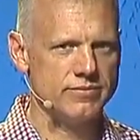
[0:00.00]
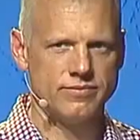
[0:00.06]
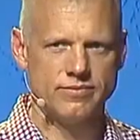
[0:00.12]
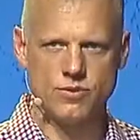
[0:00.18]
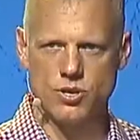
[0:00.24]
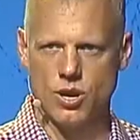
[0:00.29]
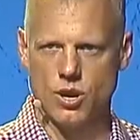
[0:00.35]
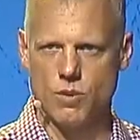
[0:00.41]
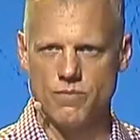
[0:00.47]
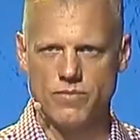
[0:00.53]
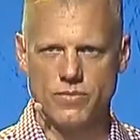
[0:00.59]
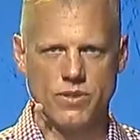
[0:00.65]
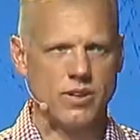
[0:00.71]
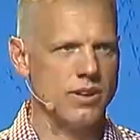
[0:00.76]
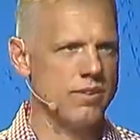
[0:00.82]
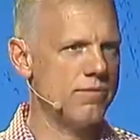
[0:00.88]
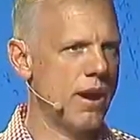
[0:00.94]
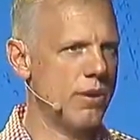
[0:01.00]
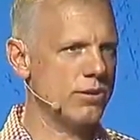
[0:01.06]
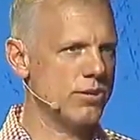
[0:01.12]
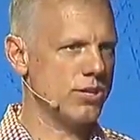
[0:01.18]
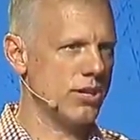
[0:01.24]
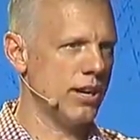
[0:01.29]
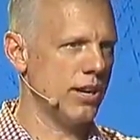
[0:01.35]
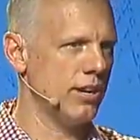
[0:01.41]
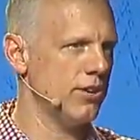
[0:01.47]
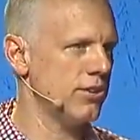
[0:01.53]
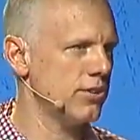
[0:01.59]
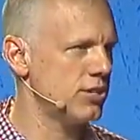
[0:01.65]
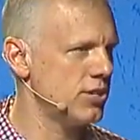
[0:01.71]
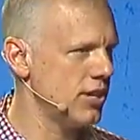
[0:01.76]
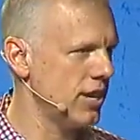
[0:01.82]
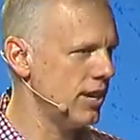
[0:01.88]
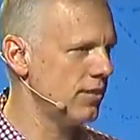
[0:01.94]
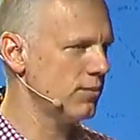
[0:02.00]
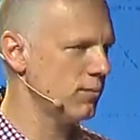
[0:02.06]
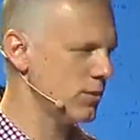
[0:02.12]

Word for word: So, if I were sitting in your seat,